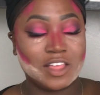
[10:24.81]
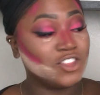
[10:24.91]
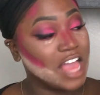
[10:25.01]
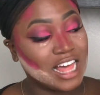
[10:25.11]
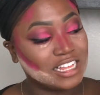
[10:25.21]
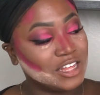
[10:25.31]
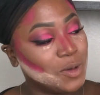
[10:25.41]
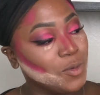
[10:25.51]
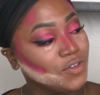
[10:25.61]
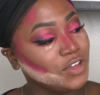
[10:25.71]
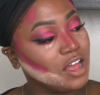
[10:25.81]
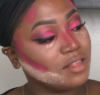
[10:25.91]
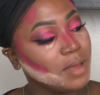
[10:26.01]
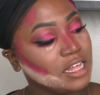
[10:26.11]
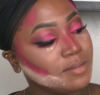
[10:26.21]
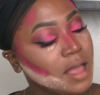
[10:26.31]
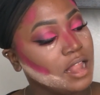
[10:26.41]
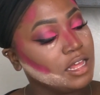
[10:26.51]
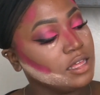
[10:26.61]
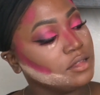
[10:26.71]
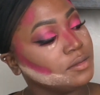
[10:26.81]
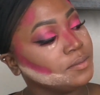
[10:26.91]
the Jaclyn Hill Morphe Cosmetics palette.